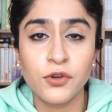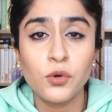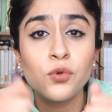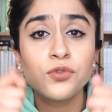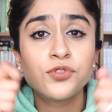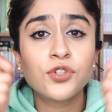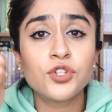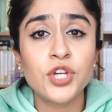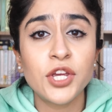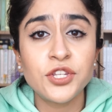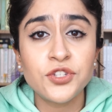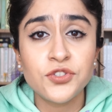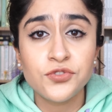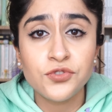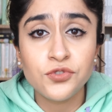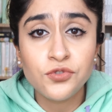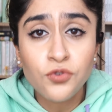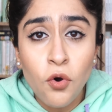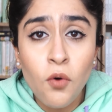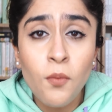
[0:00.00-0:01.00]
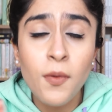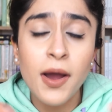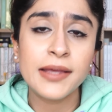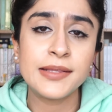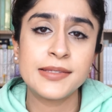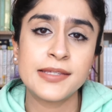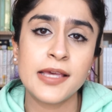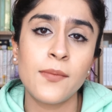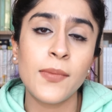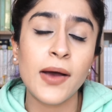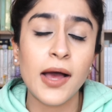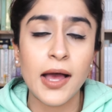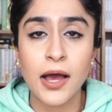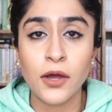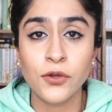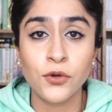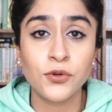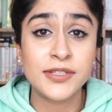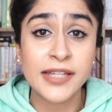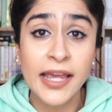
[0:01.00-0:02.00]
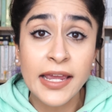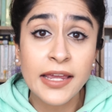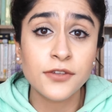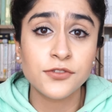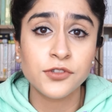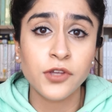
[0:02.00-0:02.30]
it also changes your mindset about how your day is